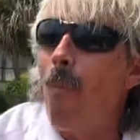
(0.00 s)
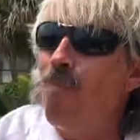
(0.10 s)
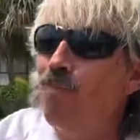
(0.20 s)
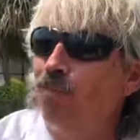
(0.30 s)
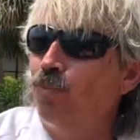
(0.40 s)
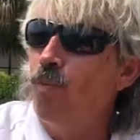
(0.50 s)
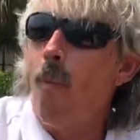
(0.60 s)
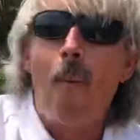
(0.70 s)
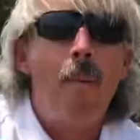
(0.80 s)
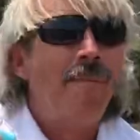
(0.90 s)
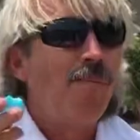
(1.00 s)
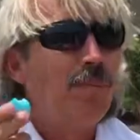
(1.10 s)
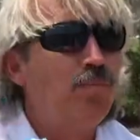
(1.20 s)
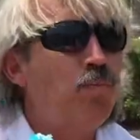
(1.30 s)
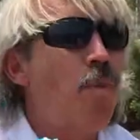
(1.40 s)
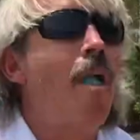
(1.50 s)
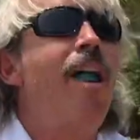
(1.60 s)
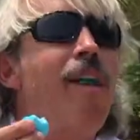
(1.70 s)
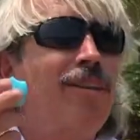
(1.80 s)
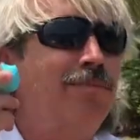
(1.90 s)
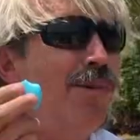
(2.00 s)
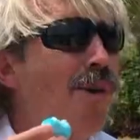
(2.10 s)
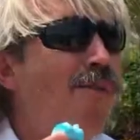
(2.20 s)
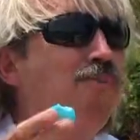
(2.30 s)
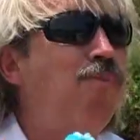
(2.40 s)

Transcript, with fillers: Mmm. Uh, uh-uh, a